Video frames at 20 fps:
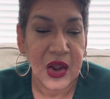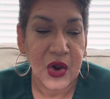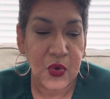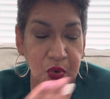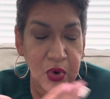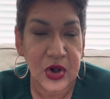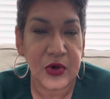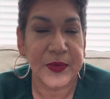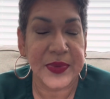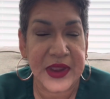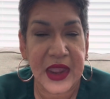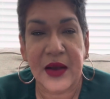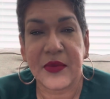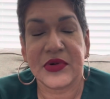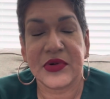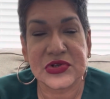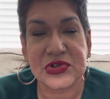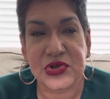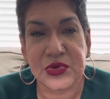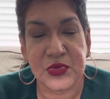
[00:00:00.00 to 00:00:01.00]
we'll be
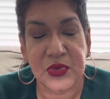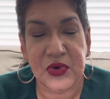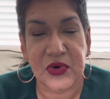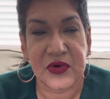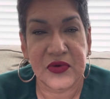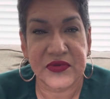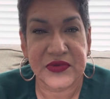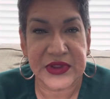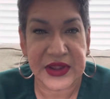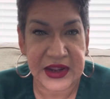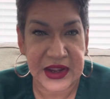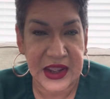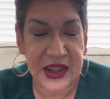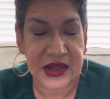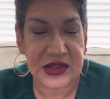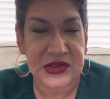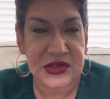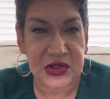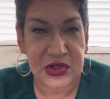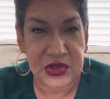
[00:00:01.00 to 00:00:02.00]
able to move the
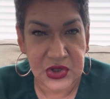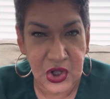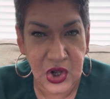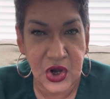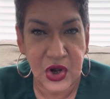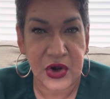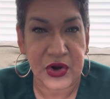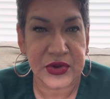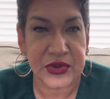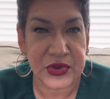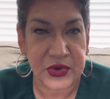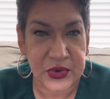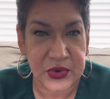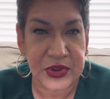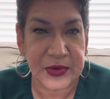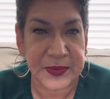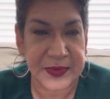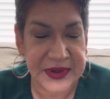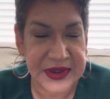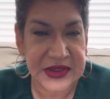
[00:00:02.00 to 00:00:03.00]
case along through
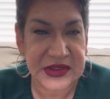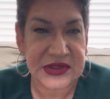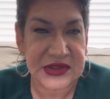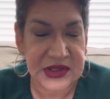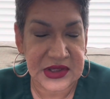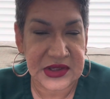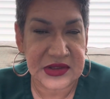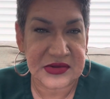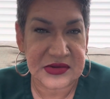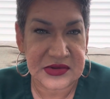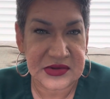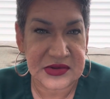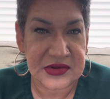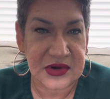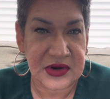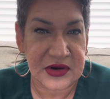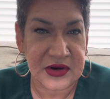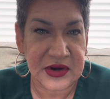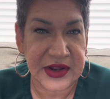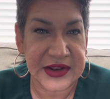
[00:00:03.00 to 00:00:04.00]
the pieces
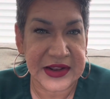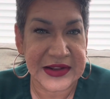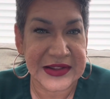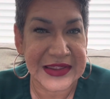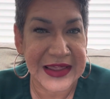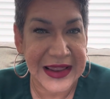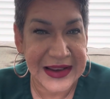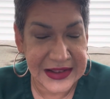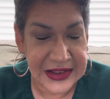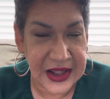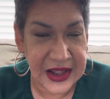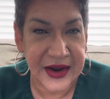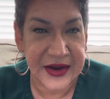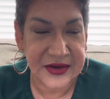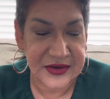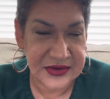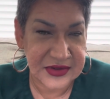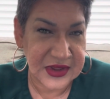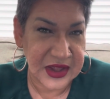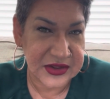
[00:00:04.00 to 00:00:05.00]
and the
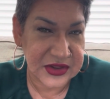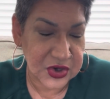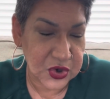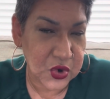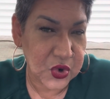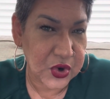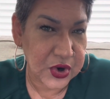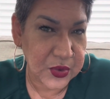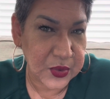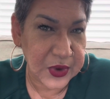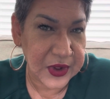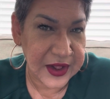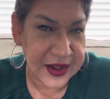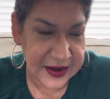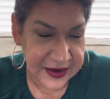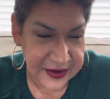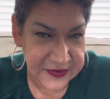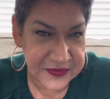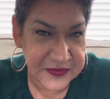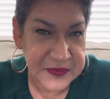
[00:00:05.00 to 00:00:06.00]
deadlines that the court will
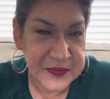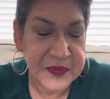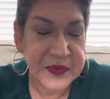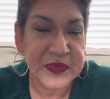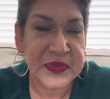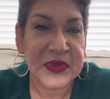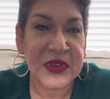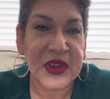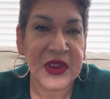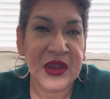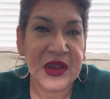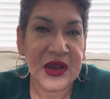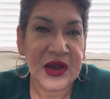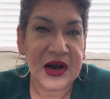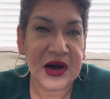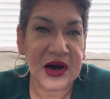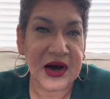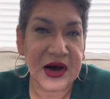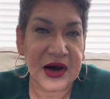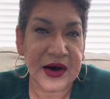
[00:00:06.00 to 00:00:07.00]
have.
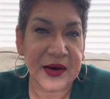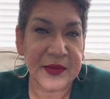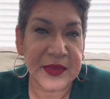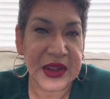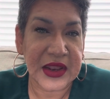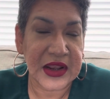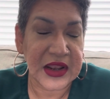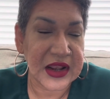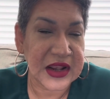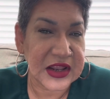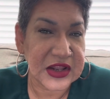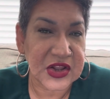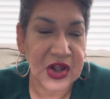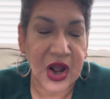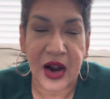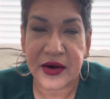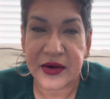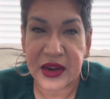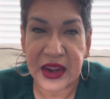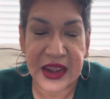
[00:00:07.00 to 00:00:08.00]
In any
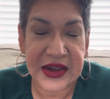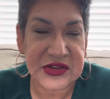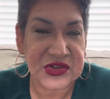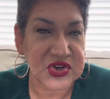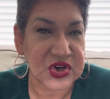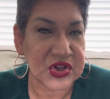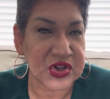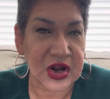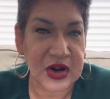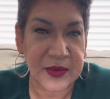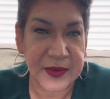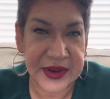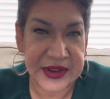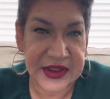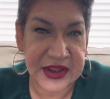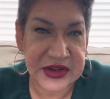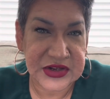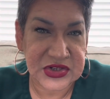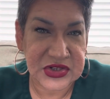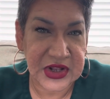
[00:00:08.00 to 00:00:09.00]
extra
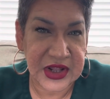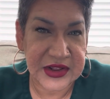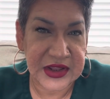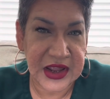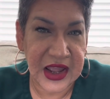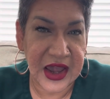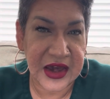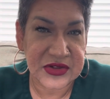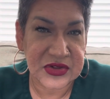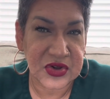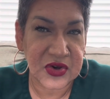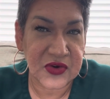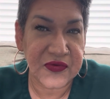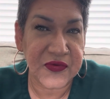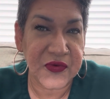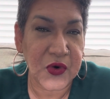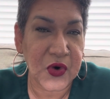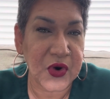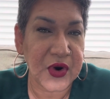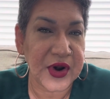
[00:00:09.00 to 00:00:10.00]
documentation that they ask you
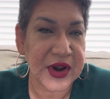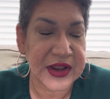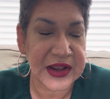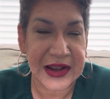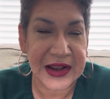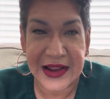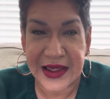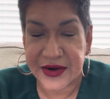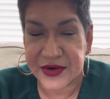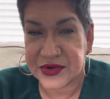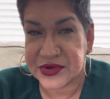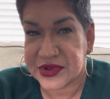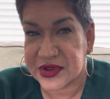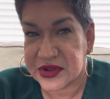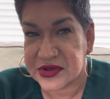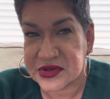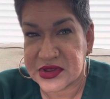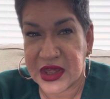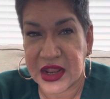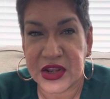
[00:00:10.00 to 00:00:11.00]
for, any letters they
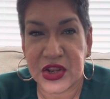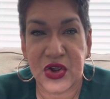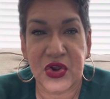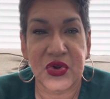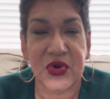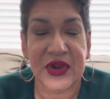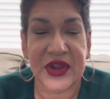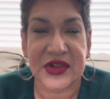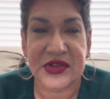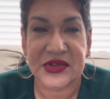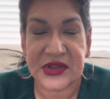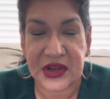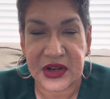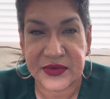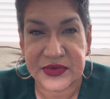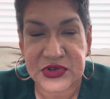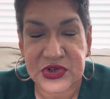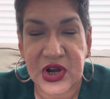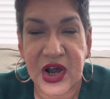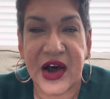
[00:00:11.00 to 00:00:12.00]
send you, you can send
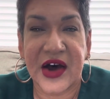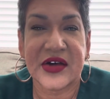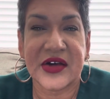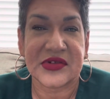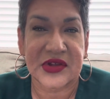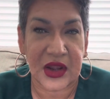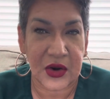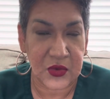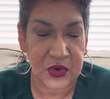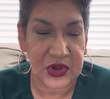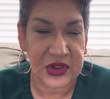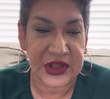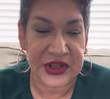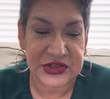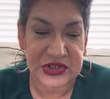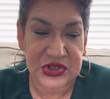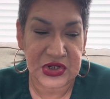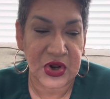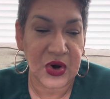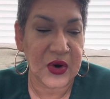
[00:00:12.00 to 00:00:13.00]
them to us and we'll
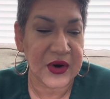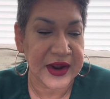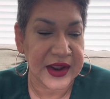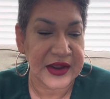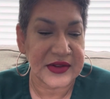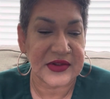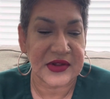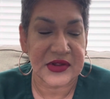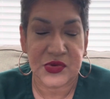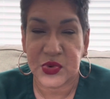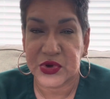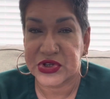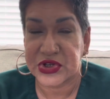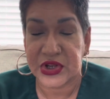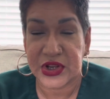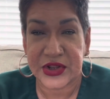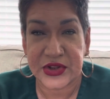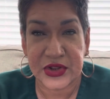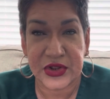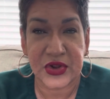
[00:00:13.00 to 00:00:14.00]
let you know, okay, this is what you
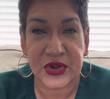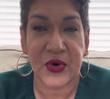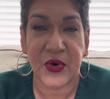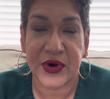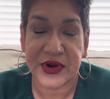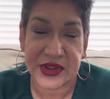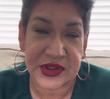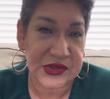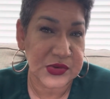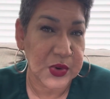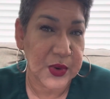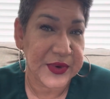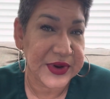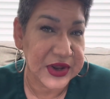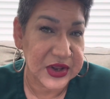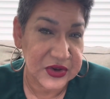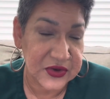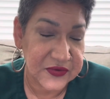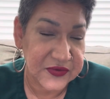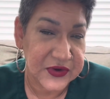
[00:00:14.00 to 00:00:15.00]
need to do or this is what we
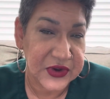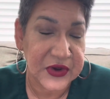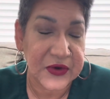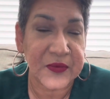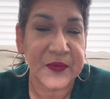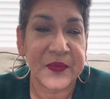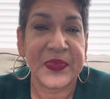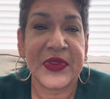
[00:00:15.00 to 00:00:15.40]
can do for you.